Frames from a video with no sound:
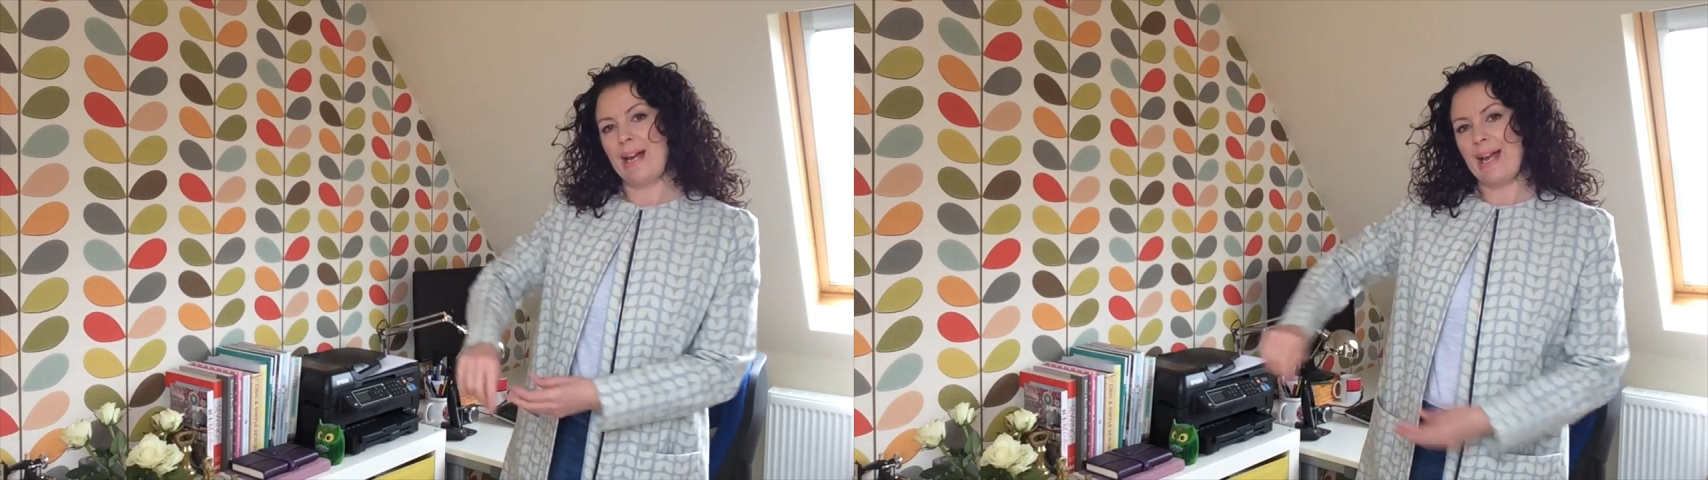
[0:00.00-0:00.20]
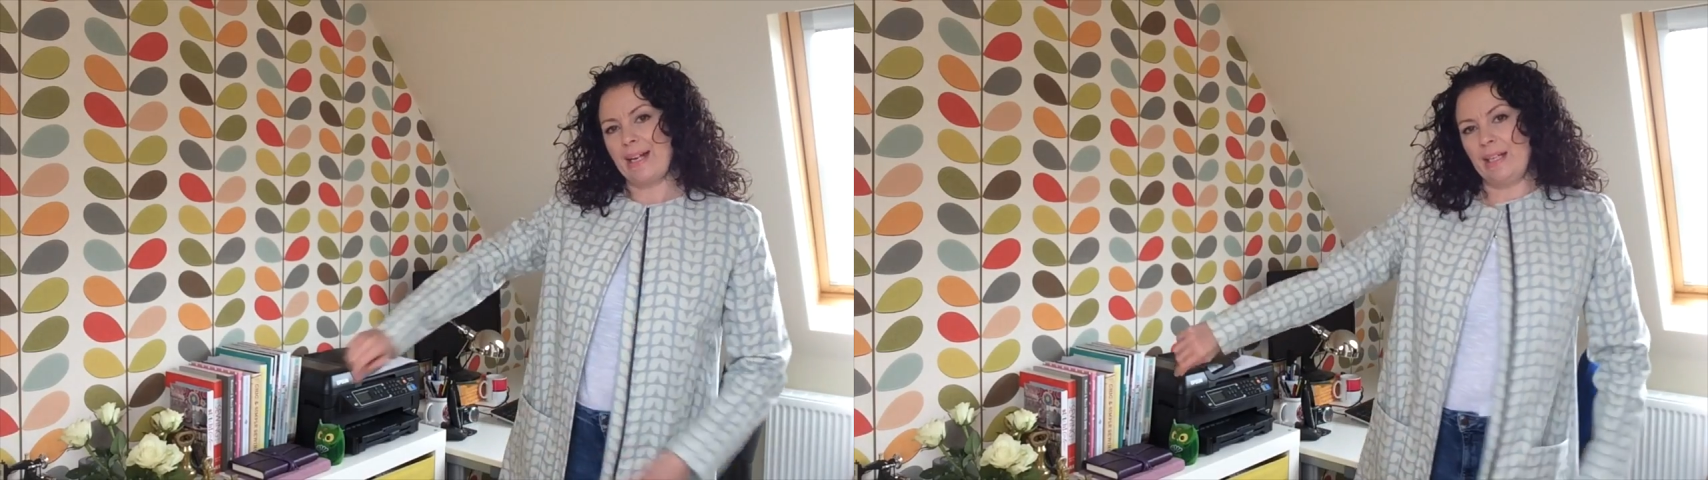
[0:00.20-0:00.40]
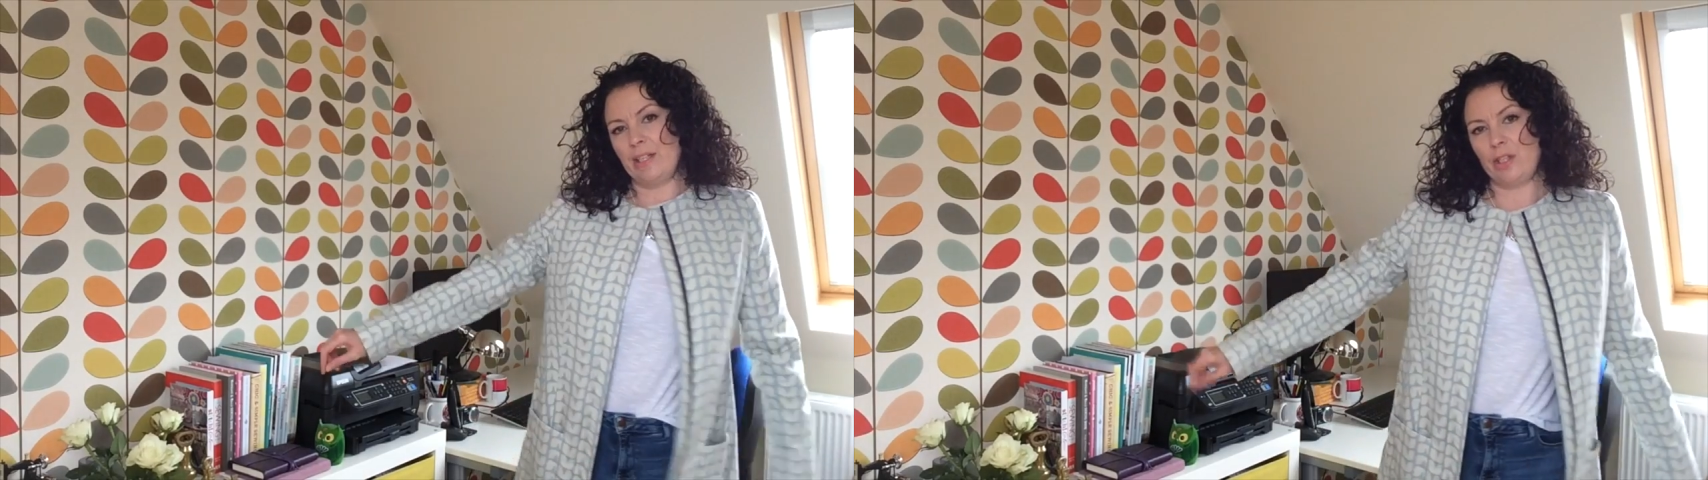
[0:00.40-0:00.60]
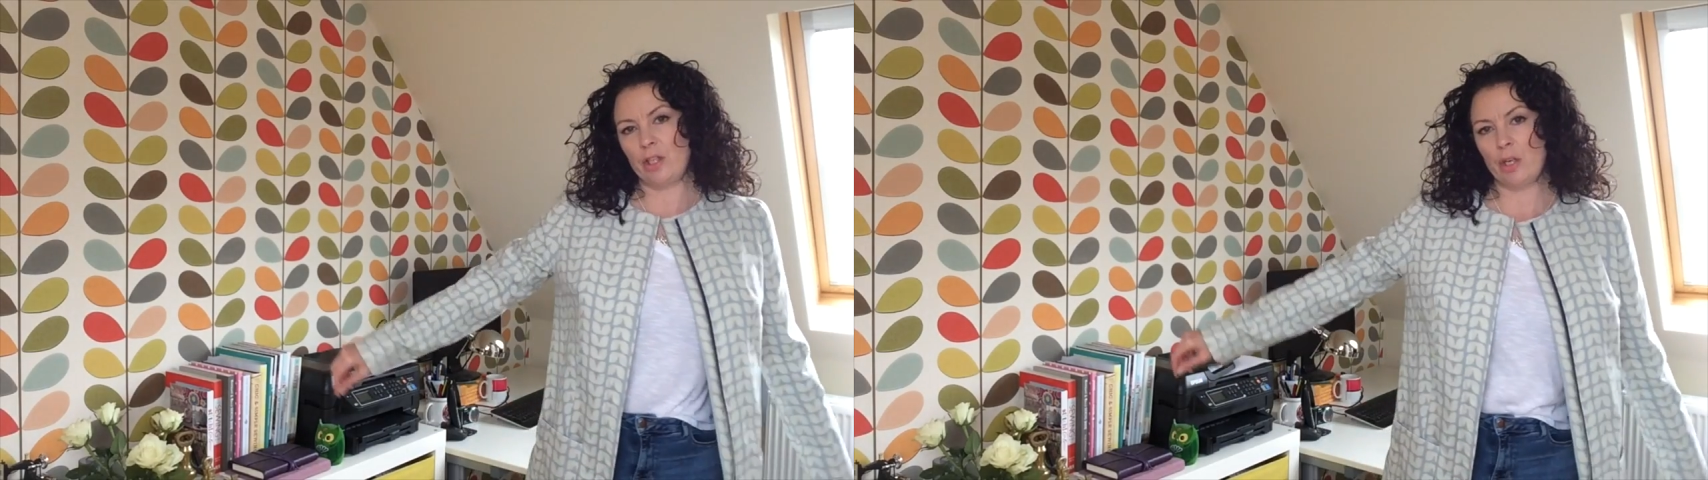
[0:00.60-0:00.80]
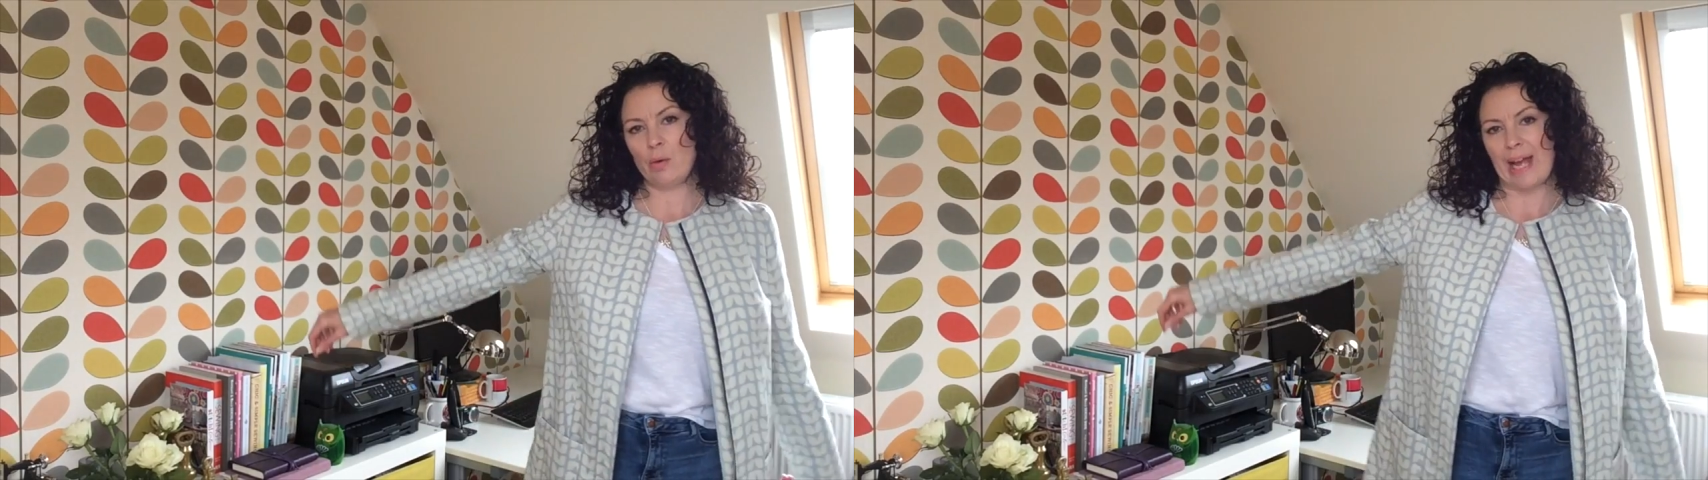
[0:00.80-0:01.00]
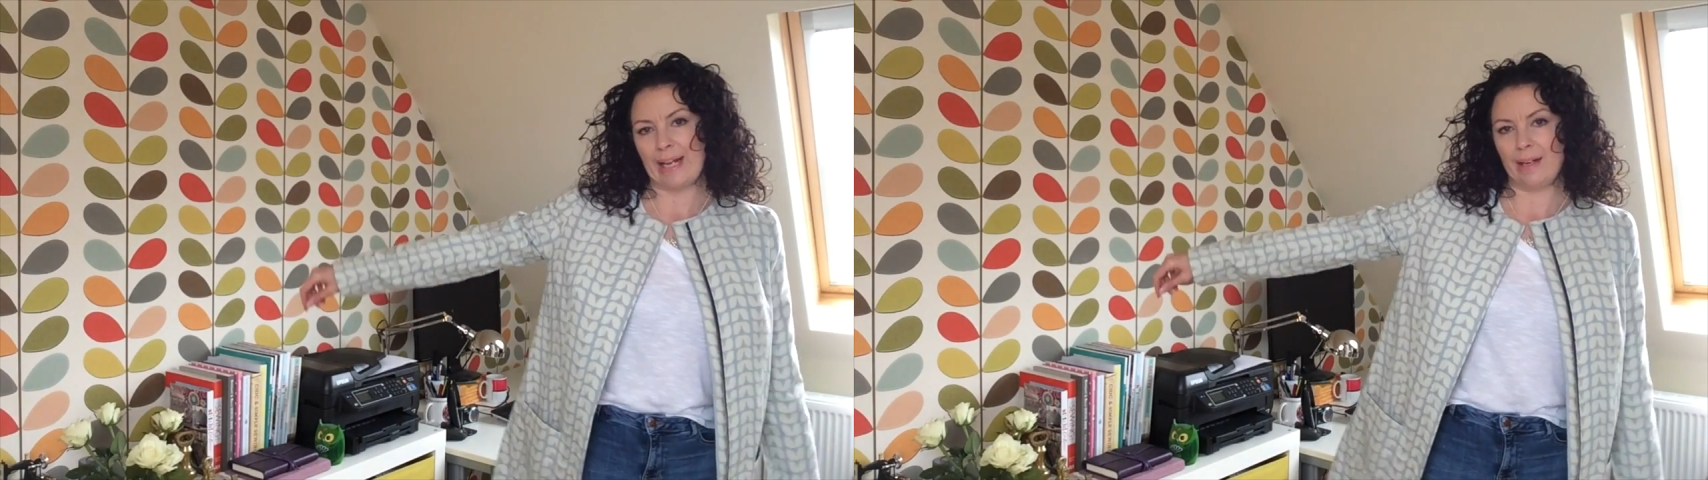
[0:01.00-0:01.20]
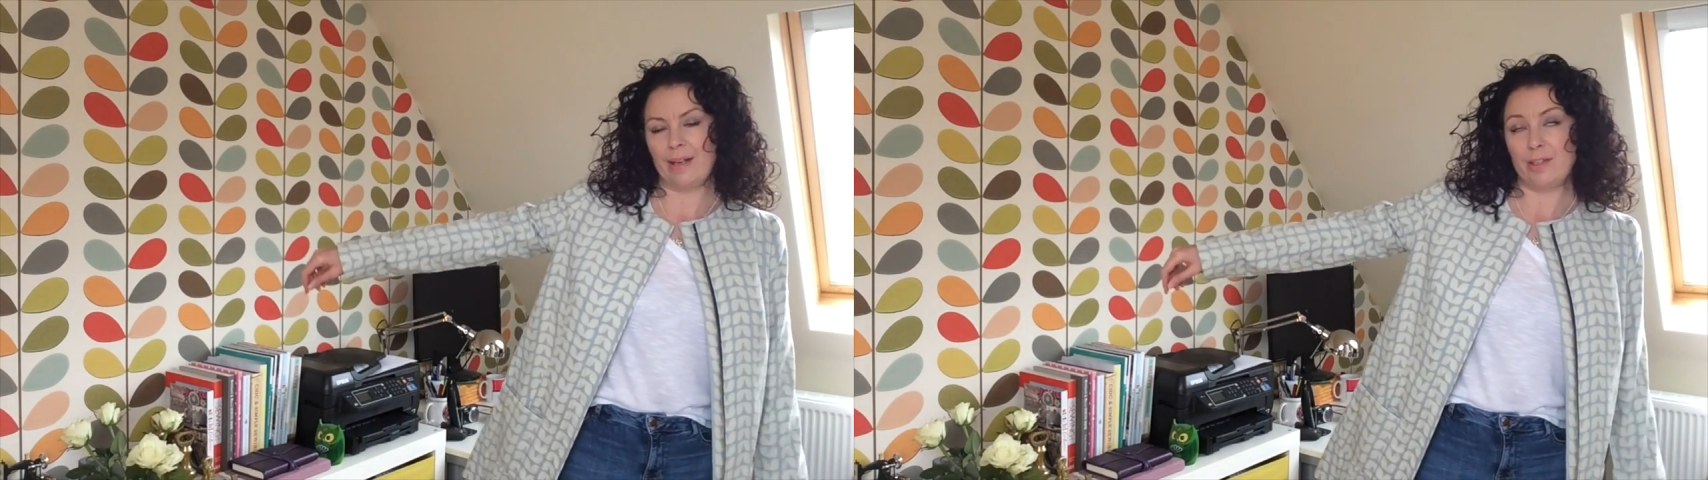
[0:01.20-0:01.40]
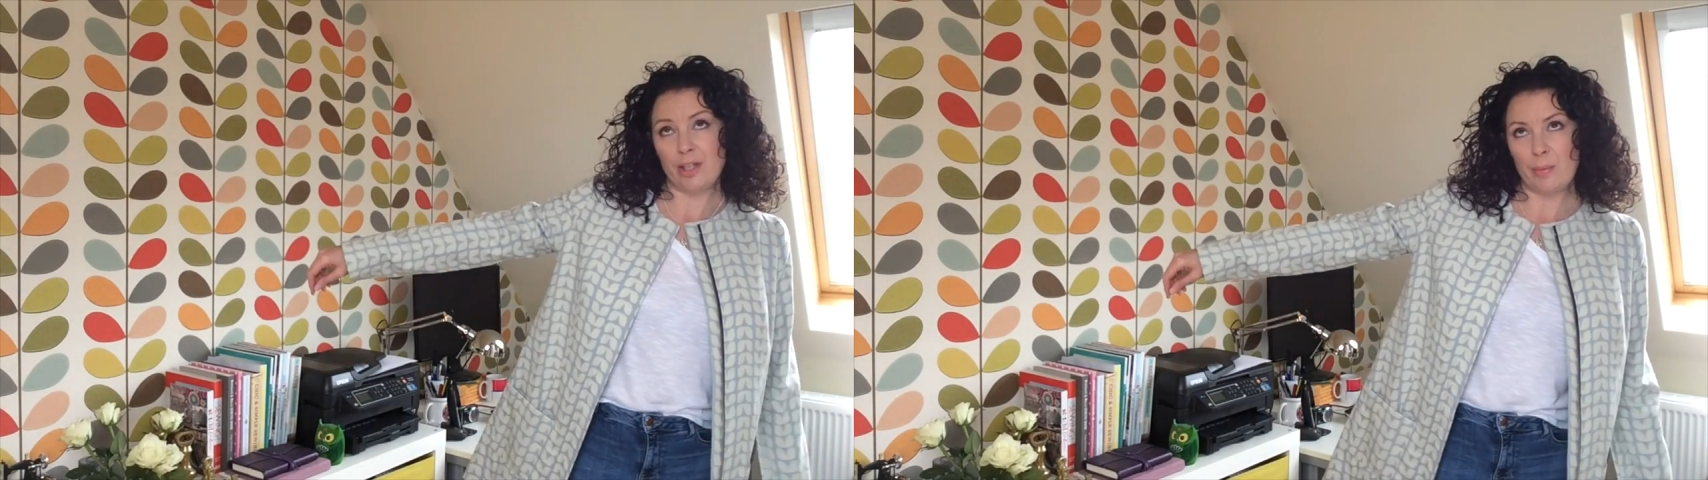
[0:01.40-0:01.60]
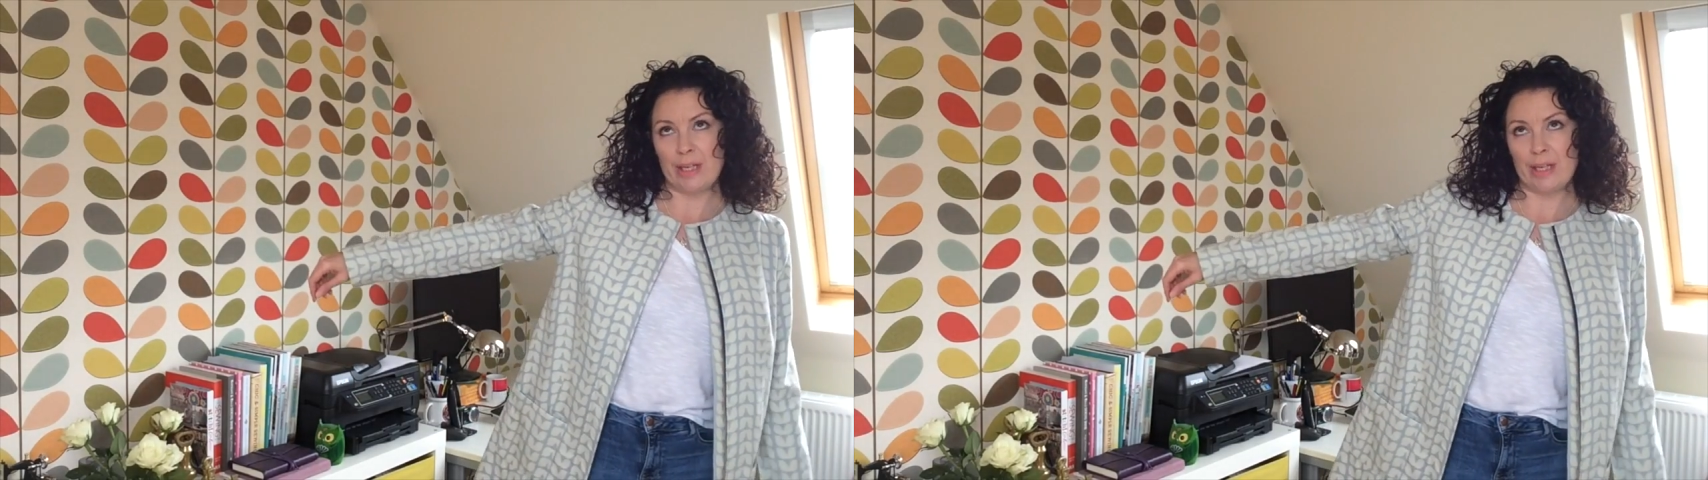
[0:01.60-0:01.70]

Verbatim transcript: I added 2